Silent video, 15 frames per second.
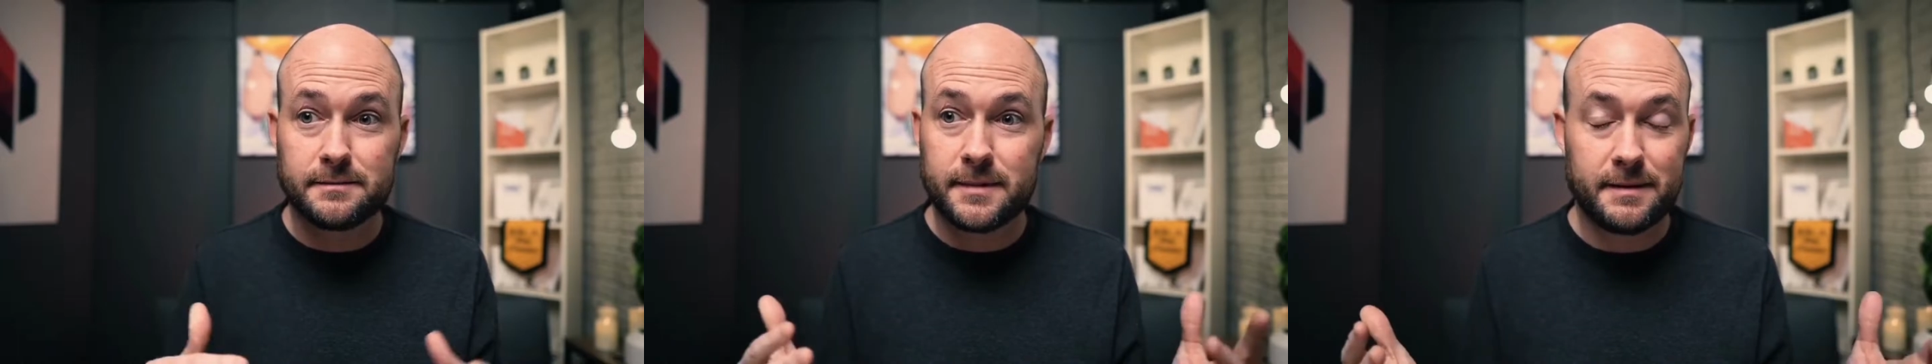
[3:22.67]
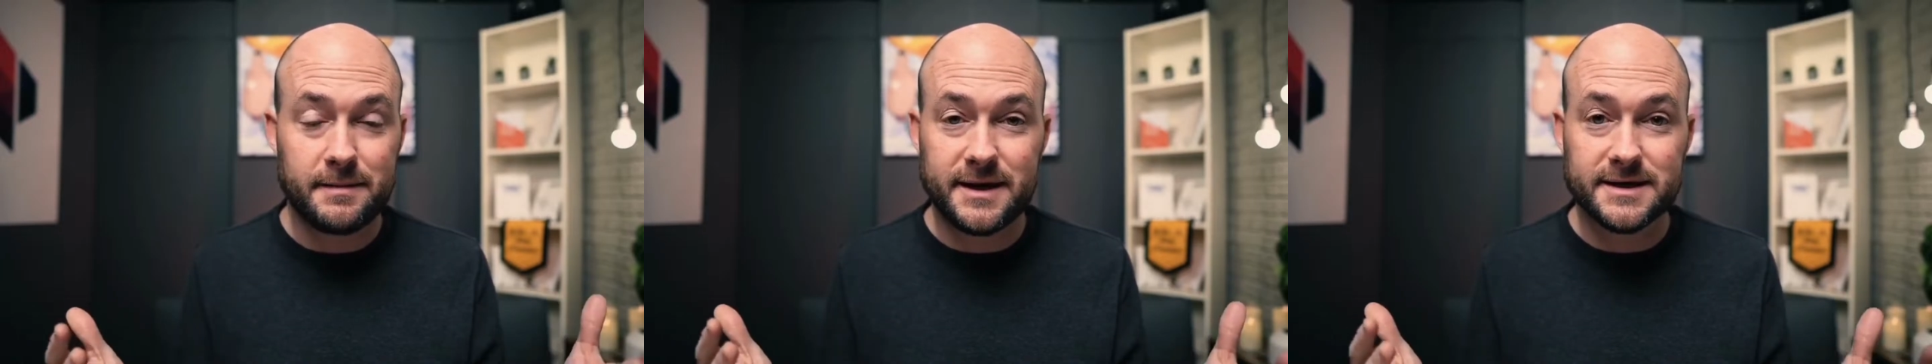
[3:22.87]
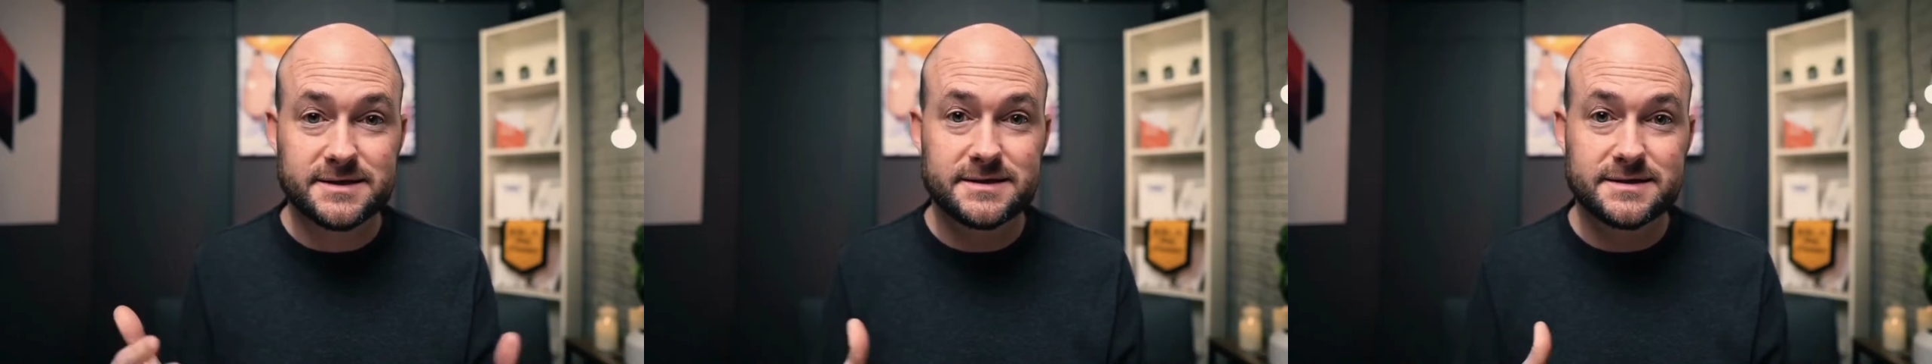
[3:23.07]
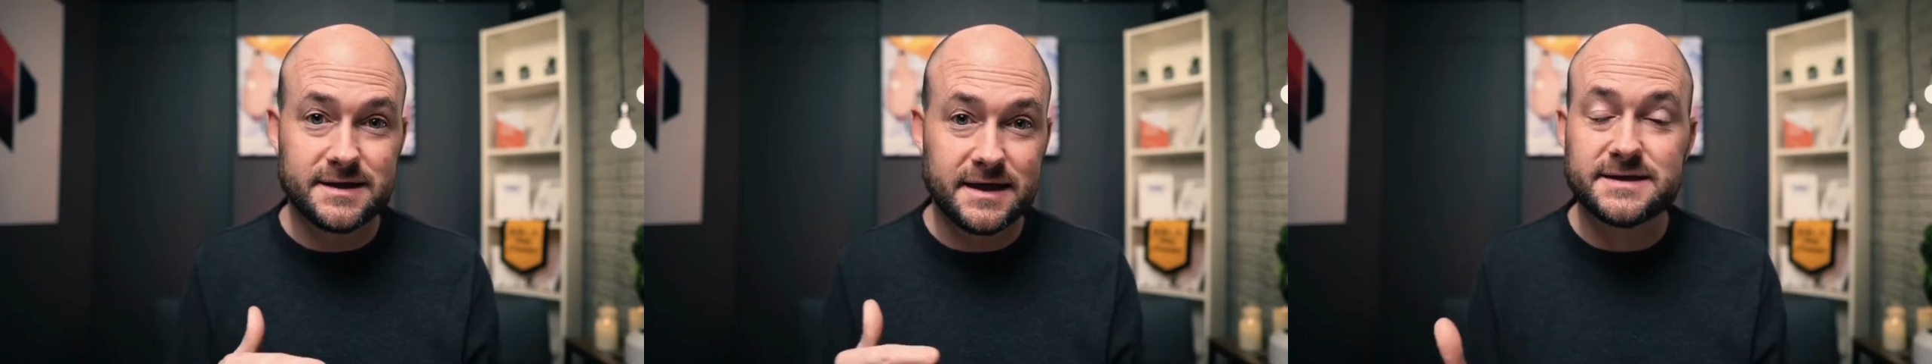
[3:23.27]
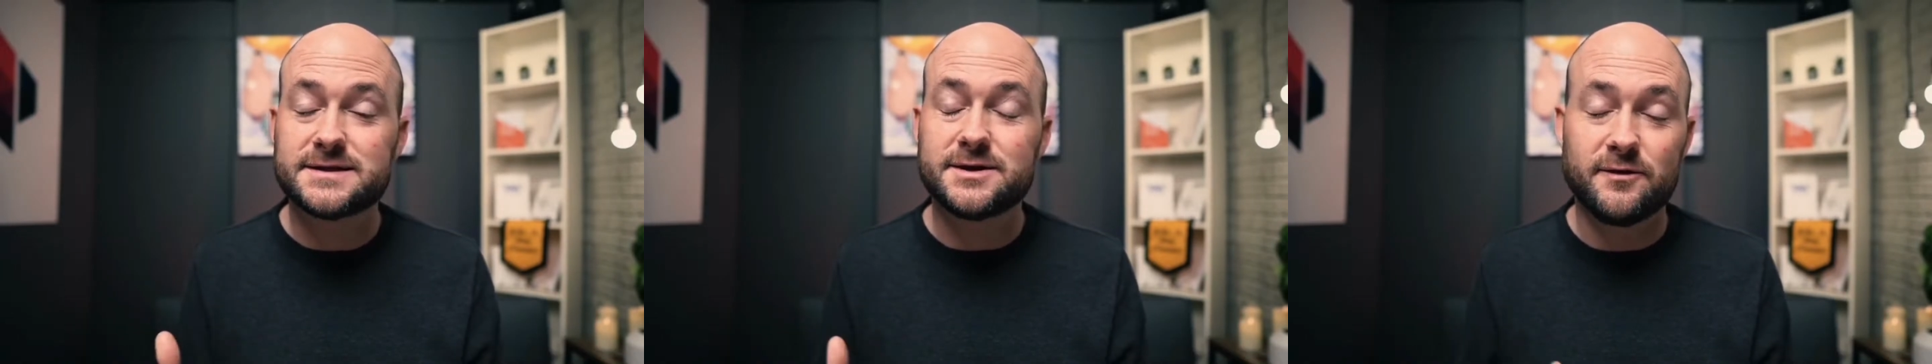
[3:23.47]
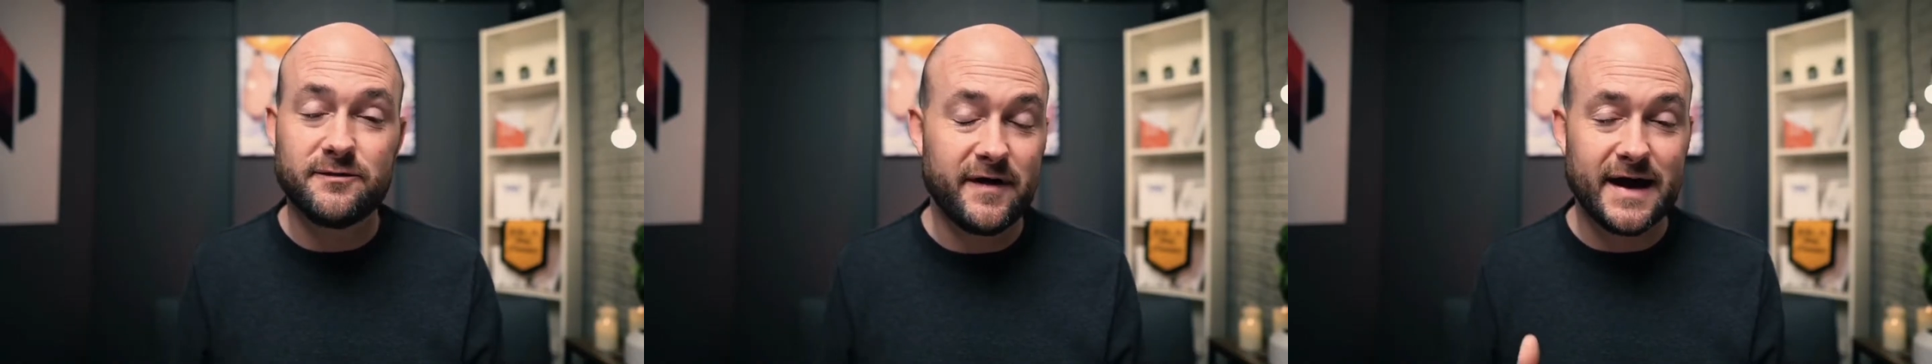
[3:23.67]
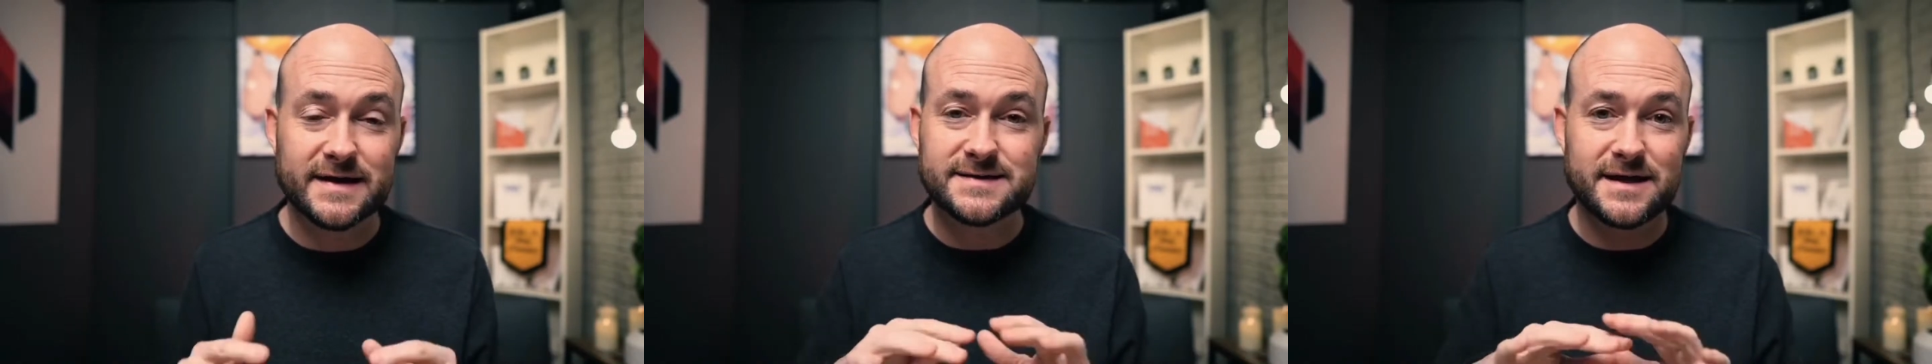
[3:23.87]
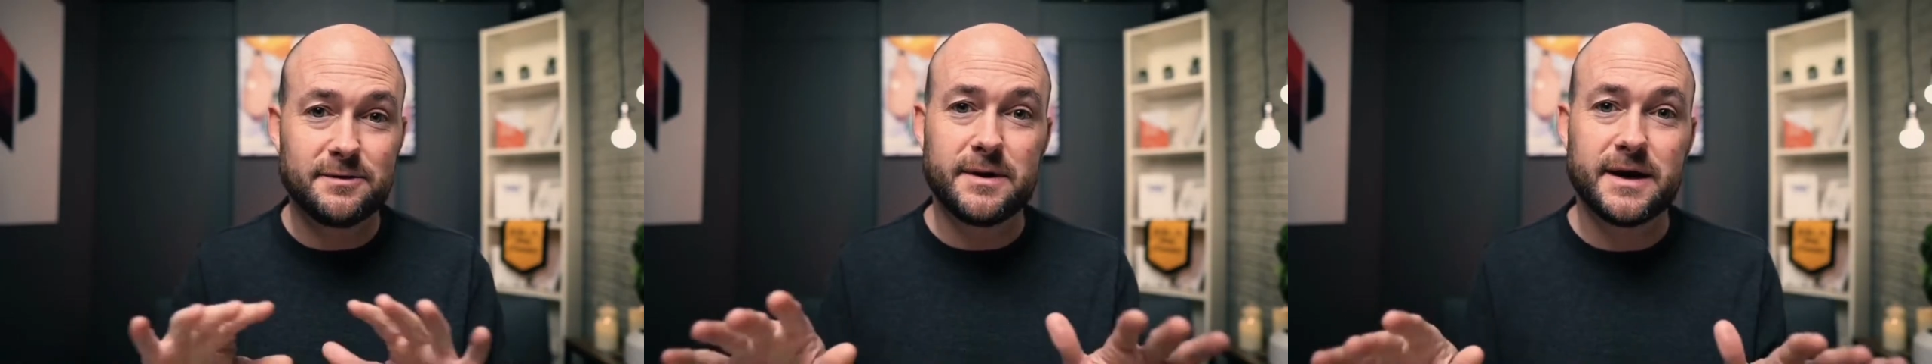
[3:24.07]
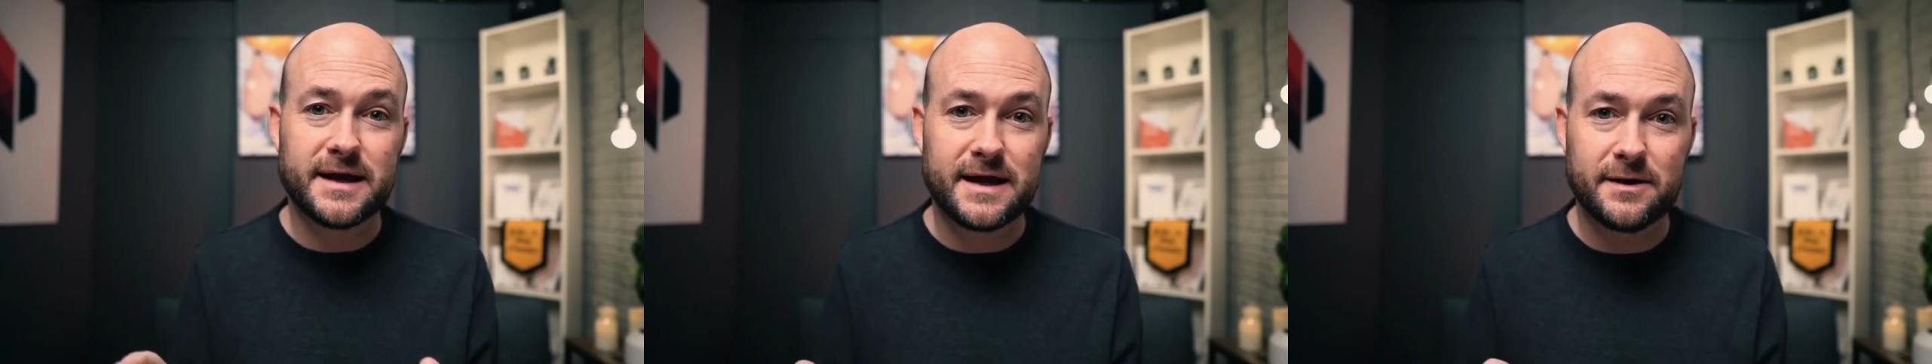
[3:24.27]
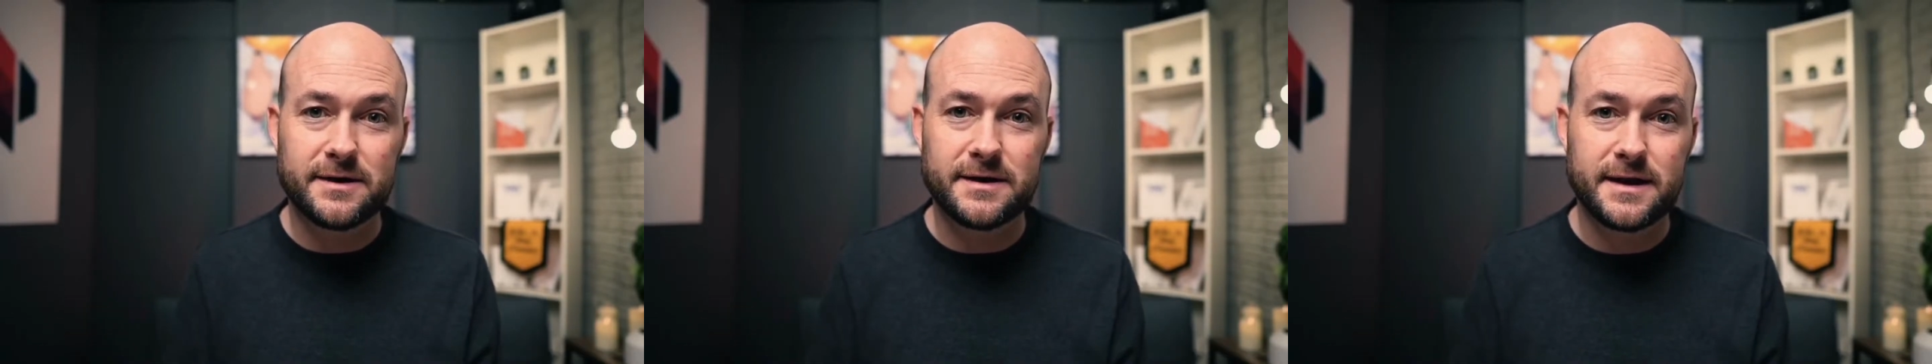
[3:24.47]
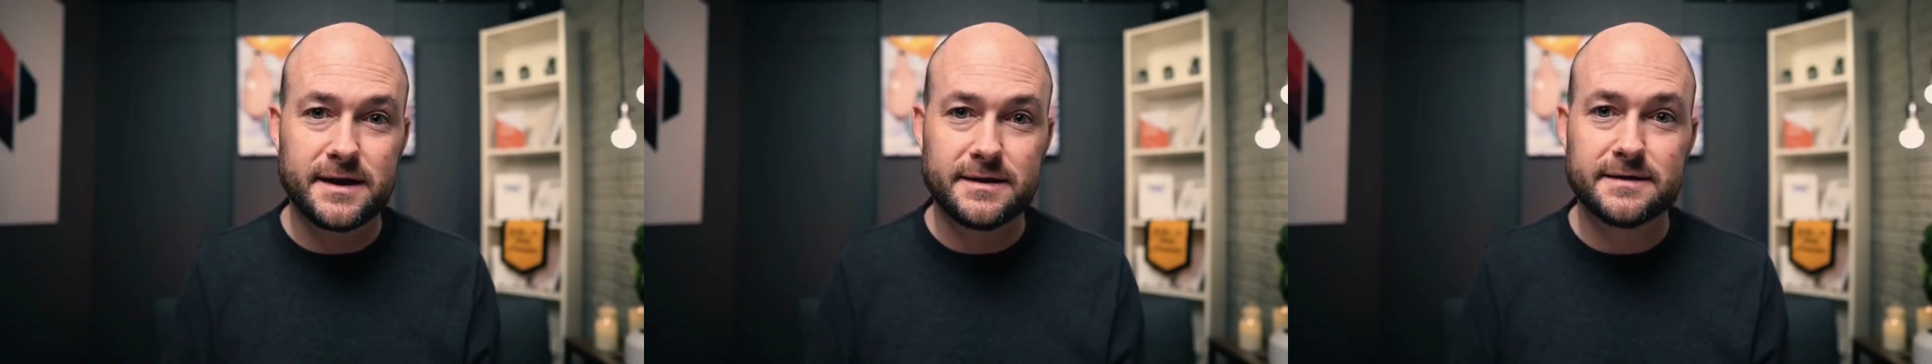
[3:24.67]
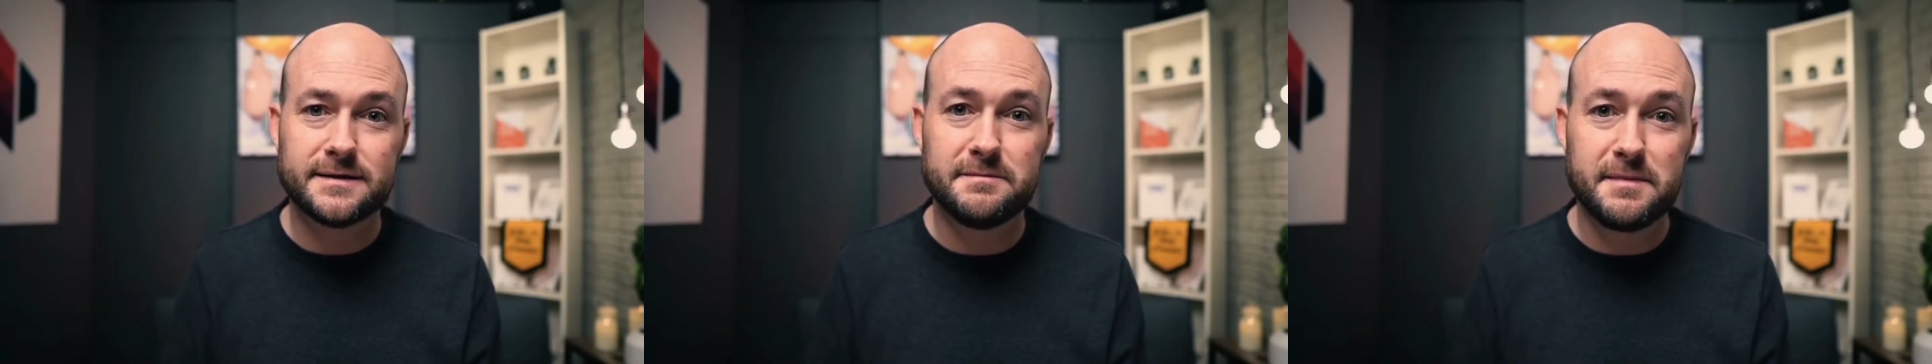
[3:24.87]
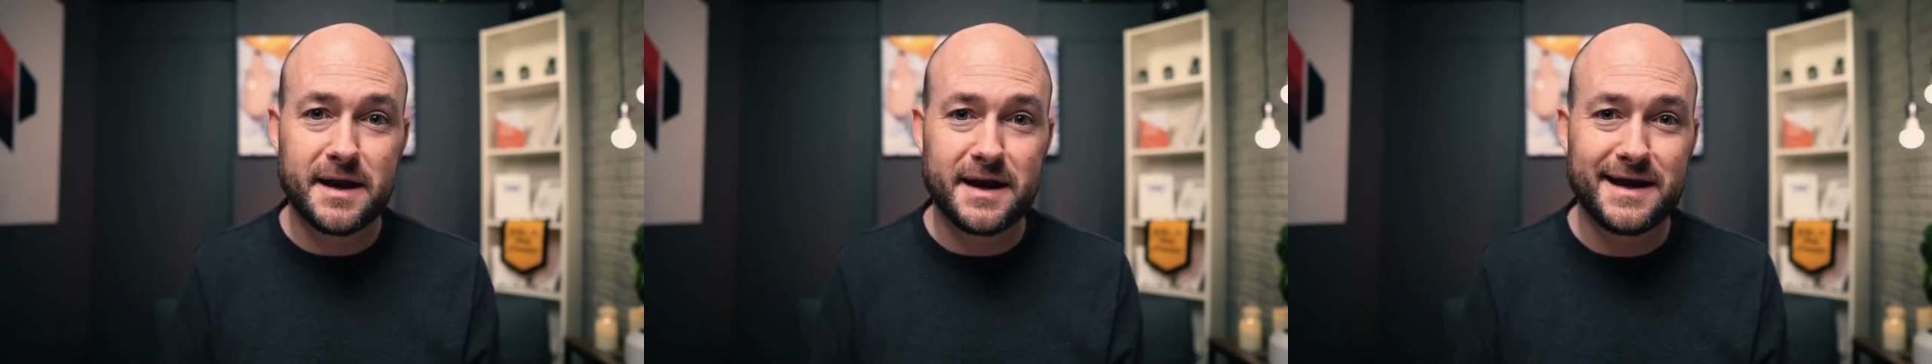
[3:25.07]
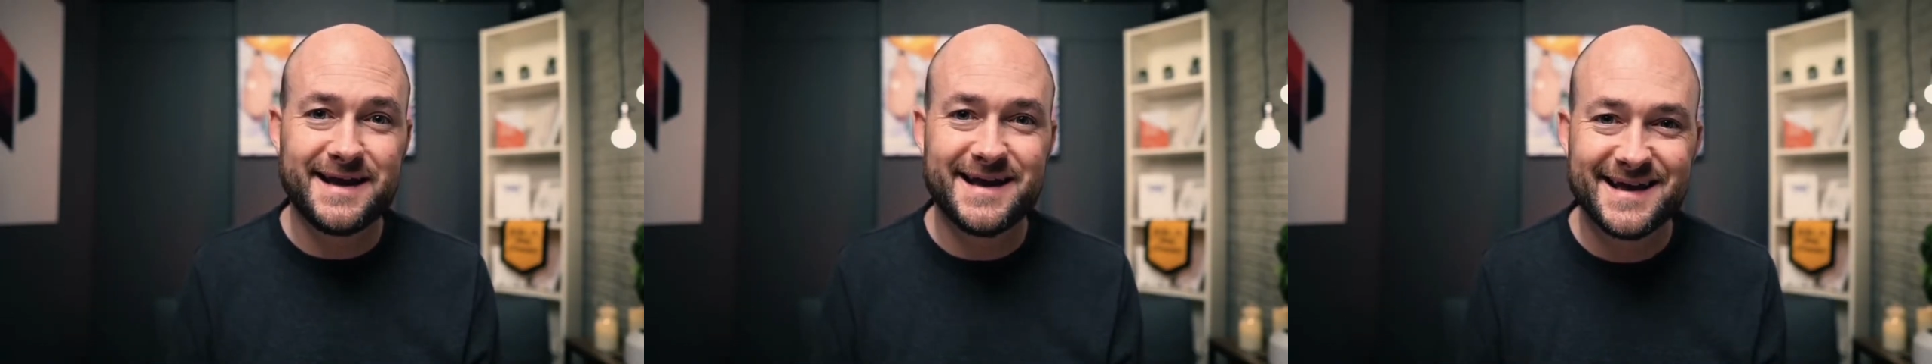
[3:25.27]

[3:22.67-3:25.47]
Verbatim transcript: I mean it's it's so fast I don't want to calculate the money.